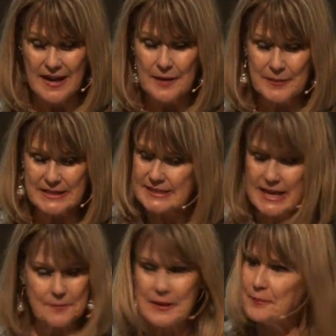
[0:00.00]
But it's
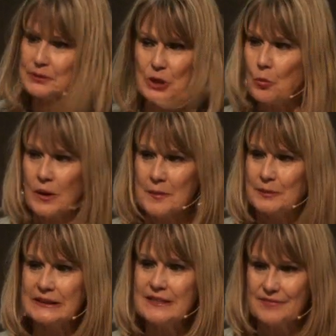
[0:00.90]
saying people don't want to
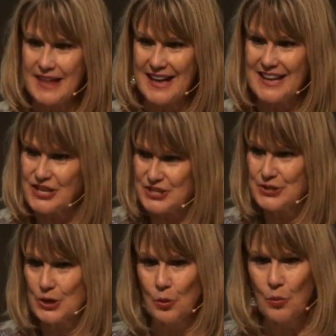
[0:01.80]
believe that. And do you
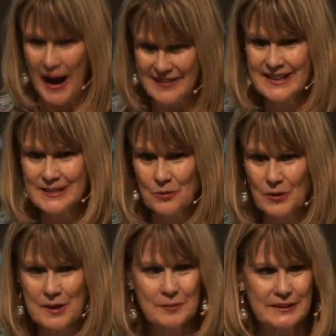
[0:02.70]
know why they don't
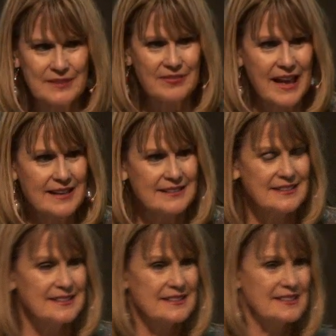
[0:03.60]
want to believe that?
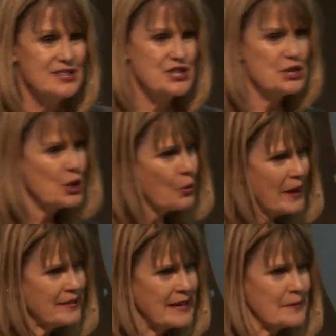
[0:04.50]
Do you know why
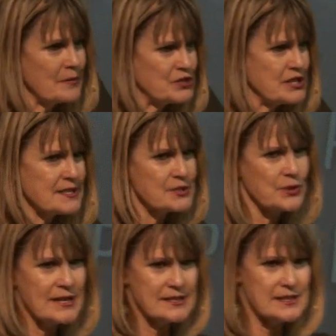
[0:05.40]
the name of Jesus
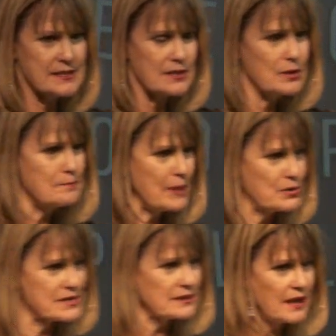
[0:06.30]
Christ is the
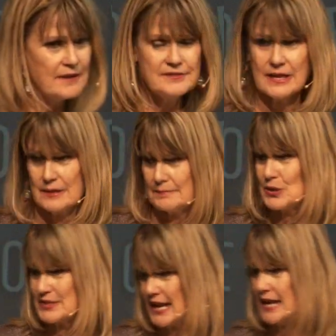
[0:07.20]
most loved and the
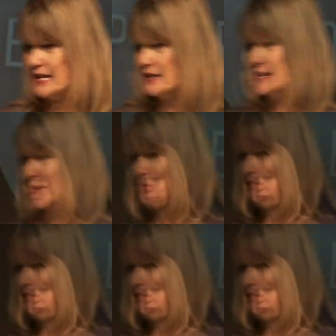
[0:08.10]
most hated name on